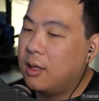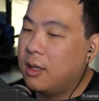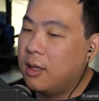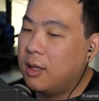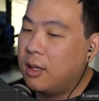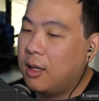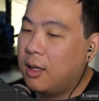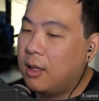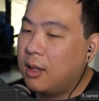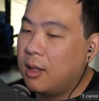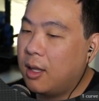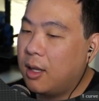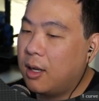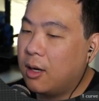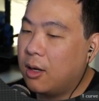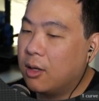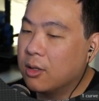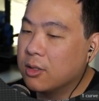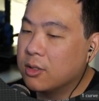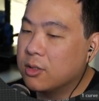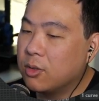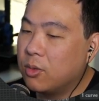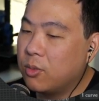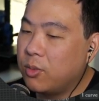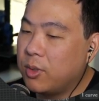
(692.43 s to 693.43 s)
And then
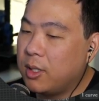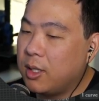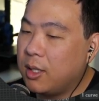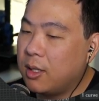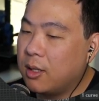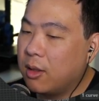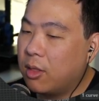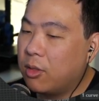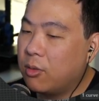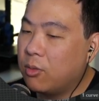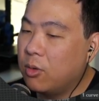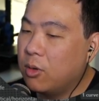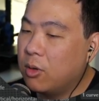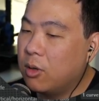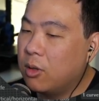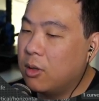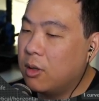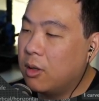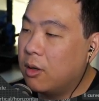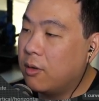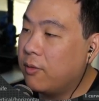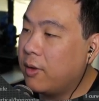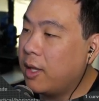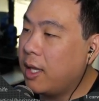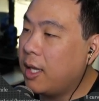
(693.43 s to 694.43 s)
also we need a through hole
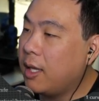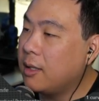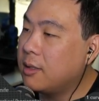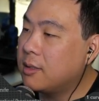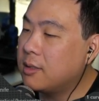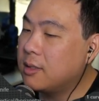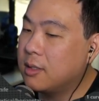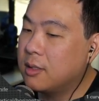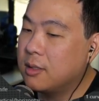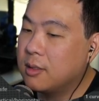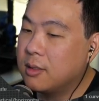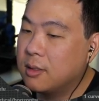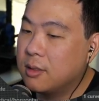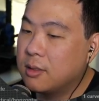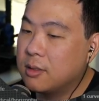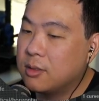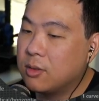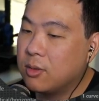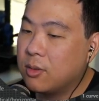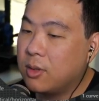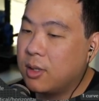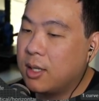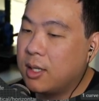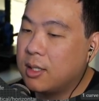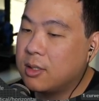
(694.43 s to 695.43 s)
of 8.
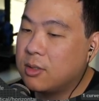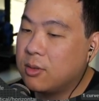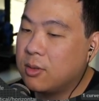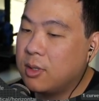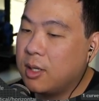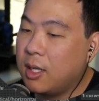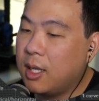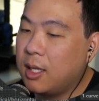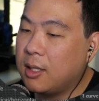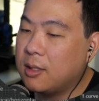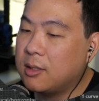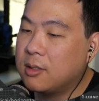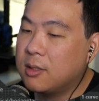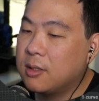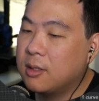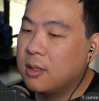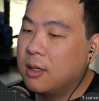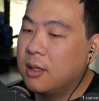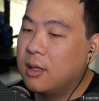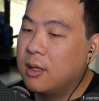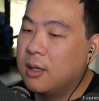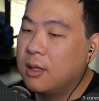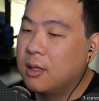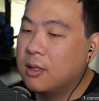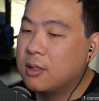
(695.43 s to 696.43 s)
So enter in 8.
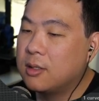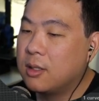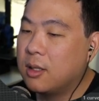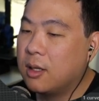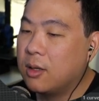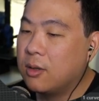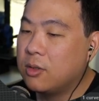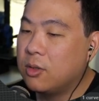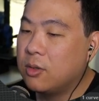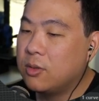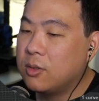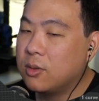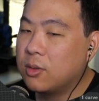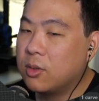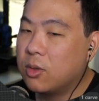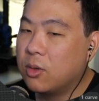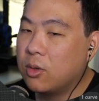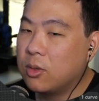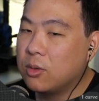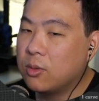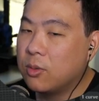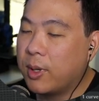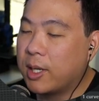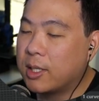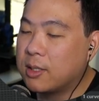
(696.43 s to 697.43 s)
Now
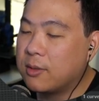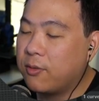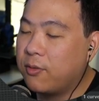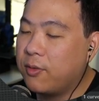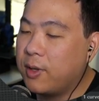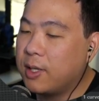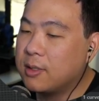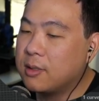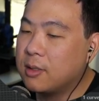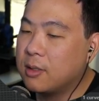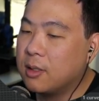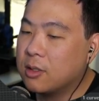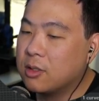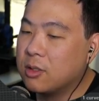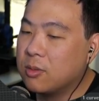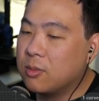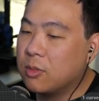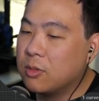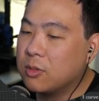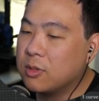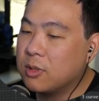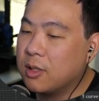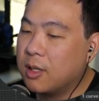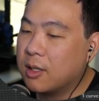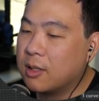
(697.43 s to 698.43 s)
going back to face selection,
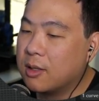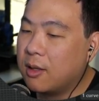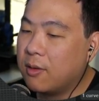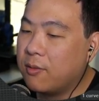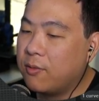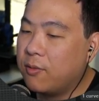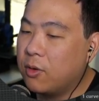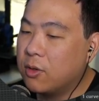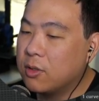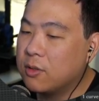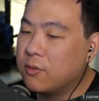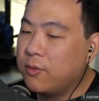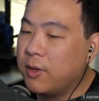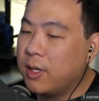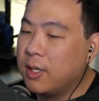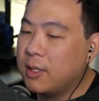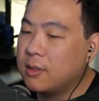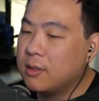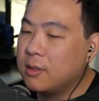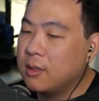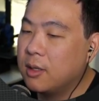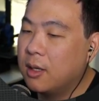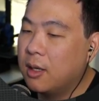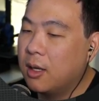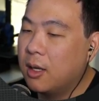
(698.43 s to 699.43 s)
we'll select that first
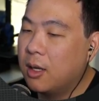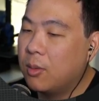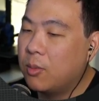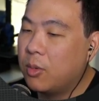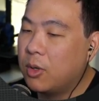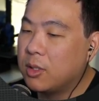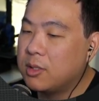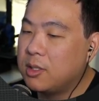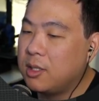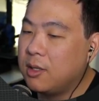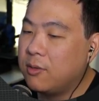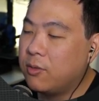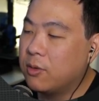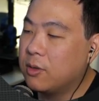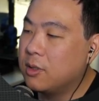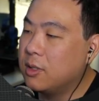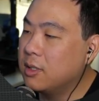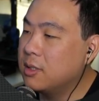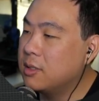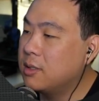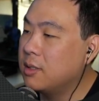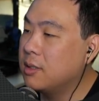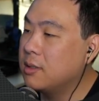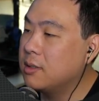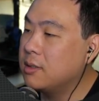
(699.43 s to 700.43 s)
face. Press D for
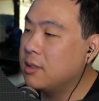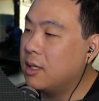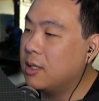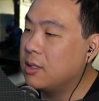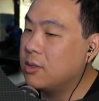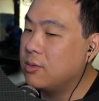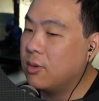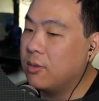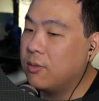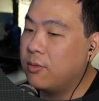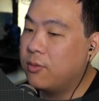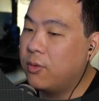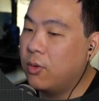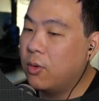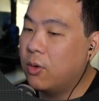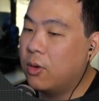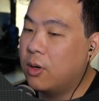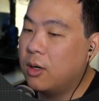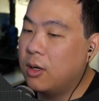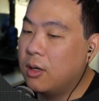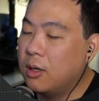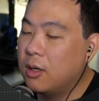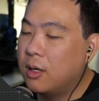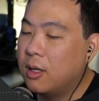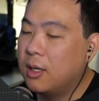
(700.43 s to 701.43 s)
distance, enter in
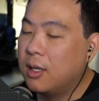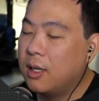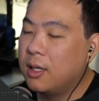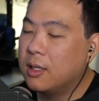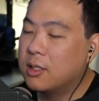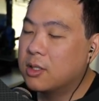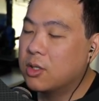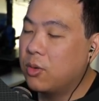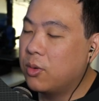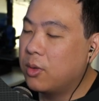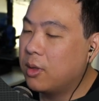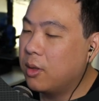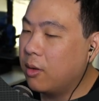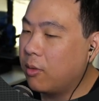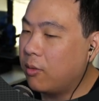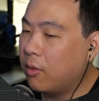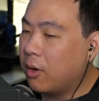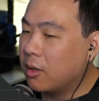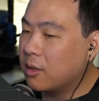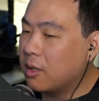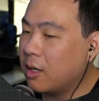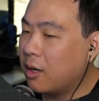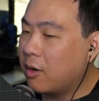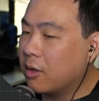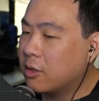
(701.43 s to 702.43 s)
4. It's going in the
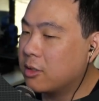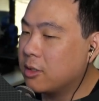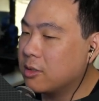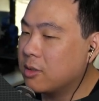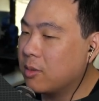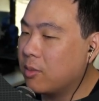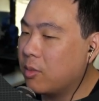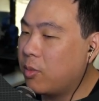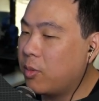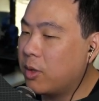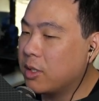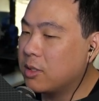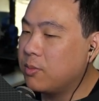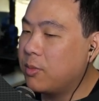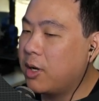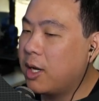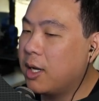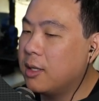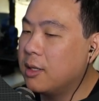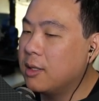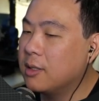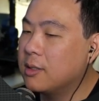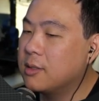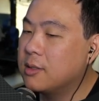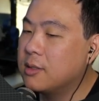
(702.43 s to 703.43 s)
wrong direction, so I'm gonna press
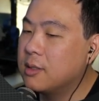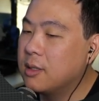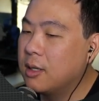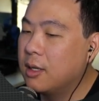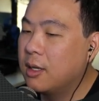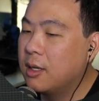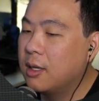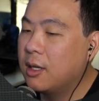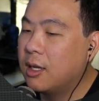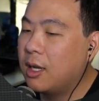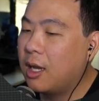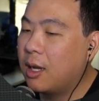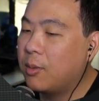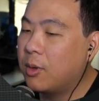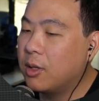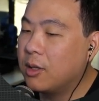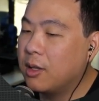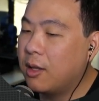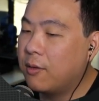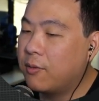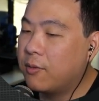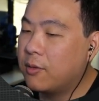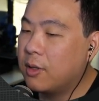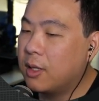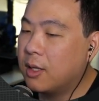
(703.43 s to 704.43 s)
minus. I'm gonna
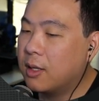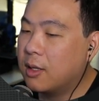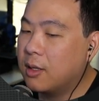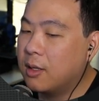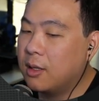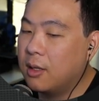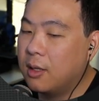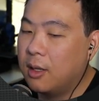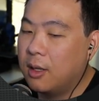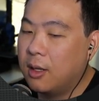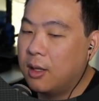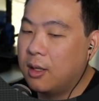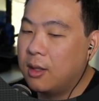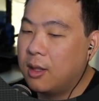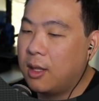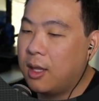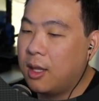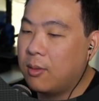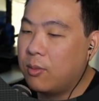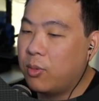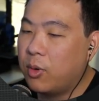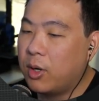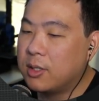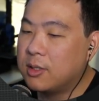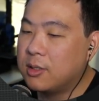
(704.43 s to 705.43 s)
left click,
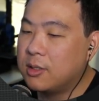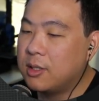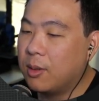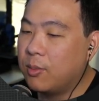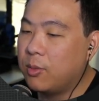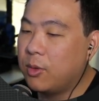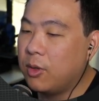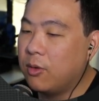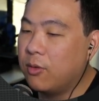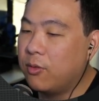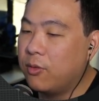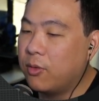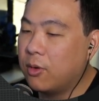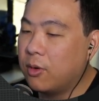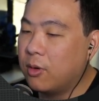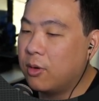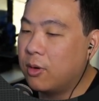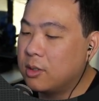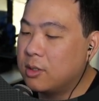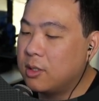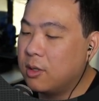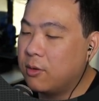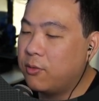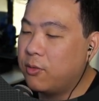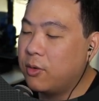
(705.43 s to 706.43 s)
then press W
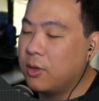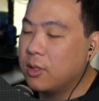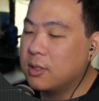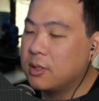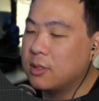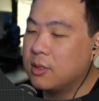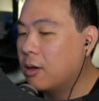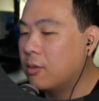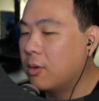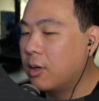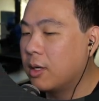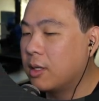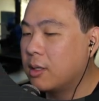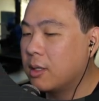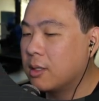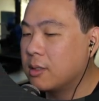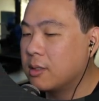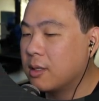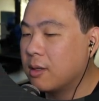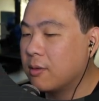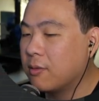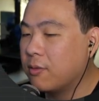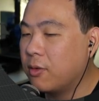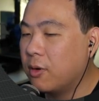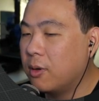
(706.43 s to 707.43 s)
for difference, right click to
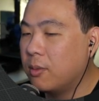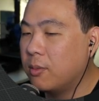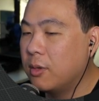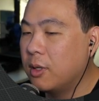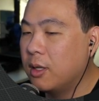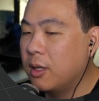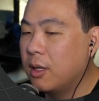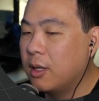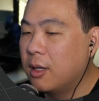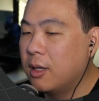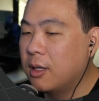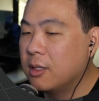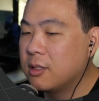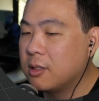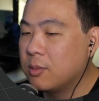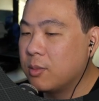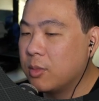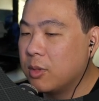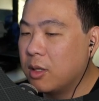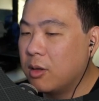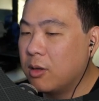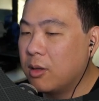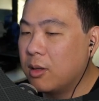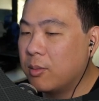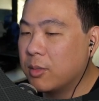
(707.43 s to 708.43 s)
confirm.
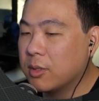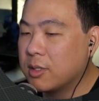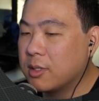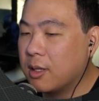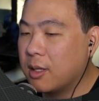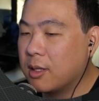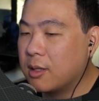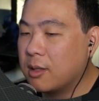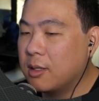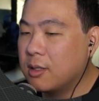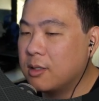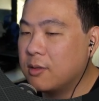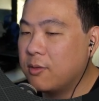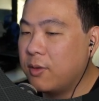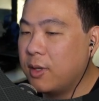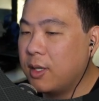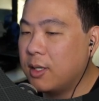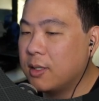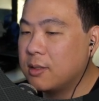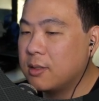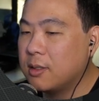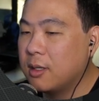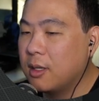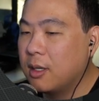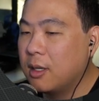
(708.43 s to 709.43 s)
Similarly, I'm gonna select this
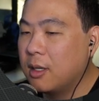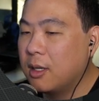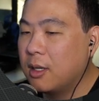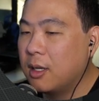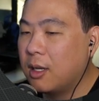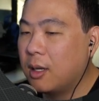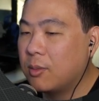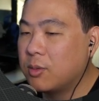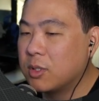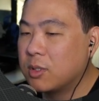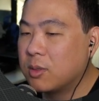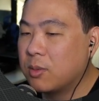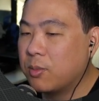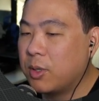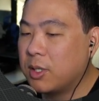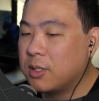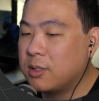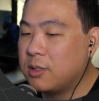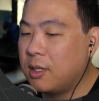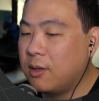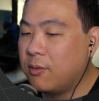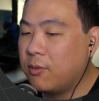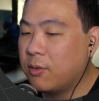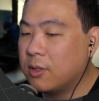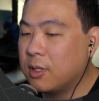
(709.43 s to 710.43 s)
face. I'm just gonna press
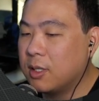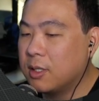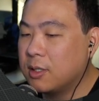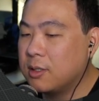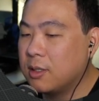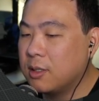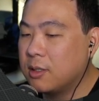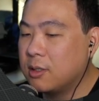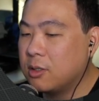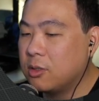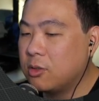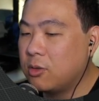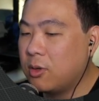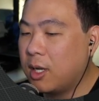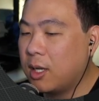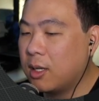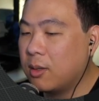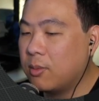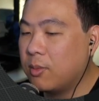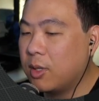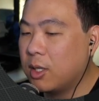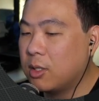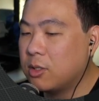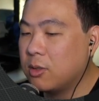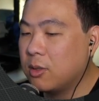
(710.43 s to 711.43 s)
D for distance, drag,
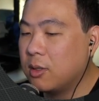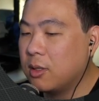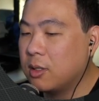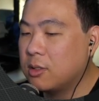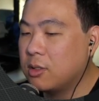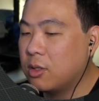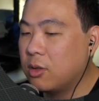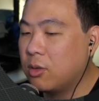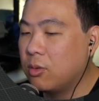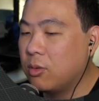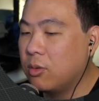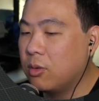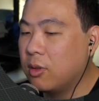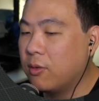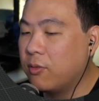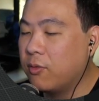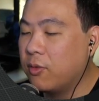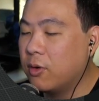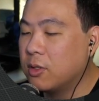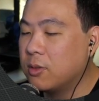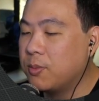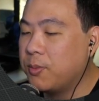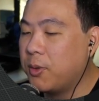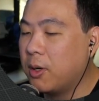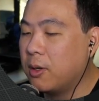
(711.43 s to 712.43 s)
make sure that's through the
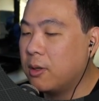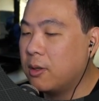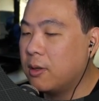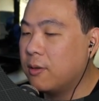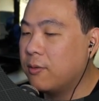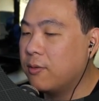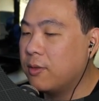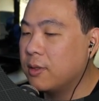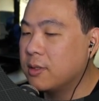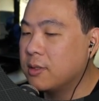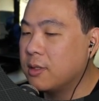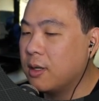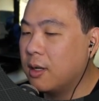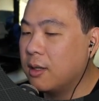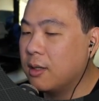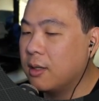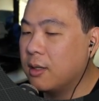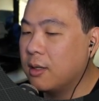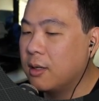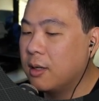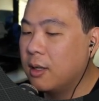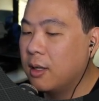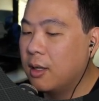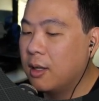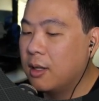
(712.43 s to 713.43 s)
first part of the
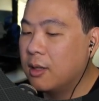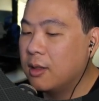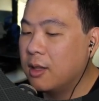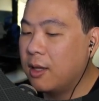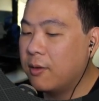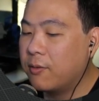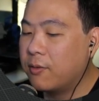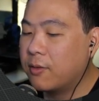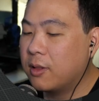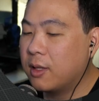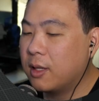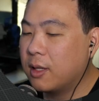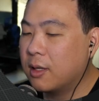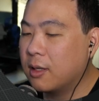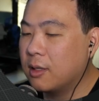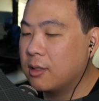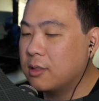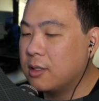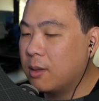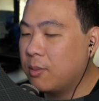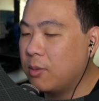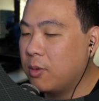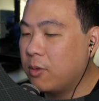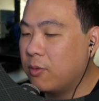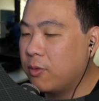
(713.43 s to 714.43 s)
solid. Left click,
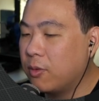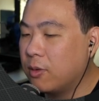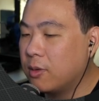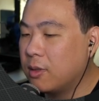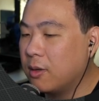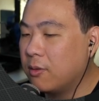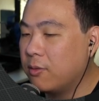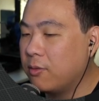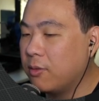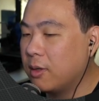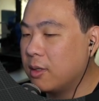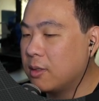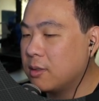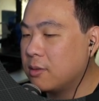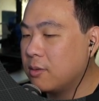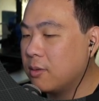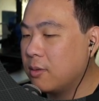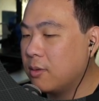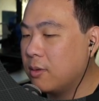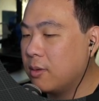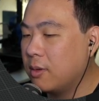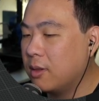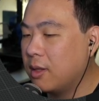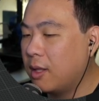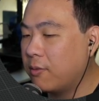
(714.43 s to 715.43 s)
W for difference,
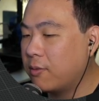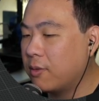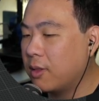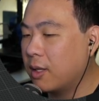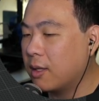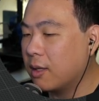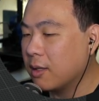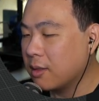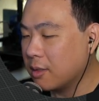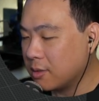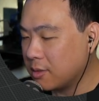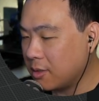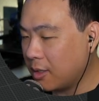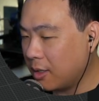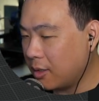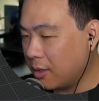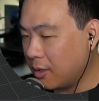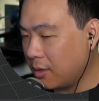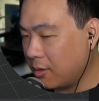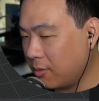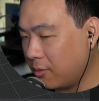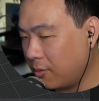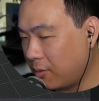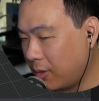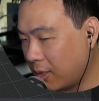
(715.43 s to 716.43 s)
left click on the solid,
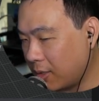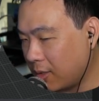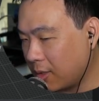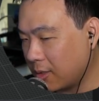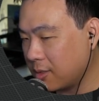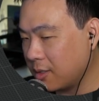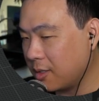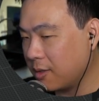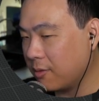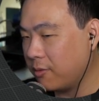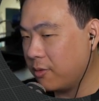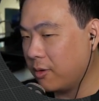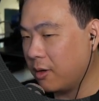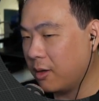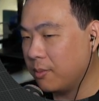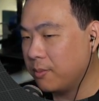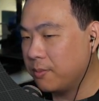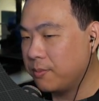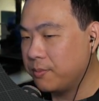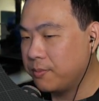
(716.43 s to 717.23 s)
right click to confirm.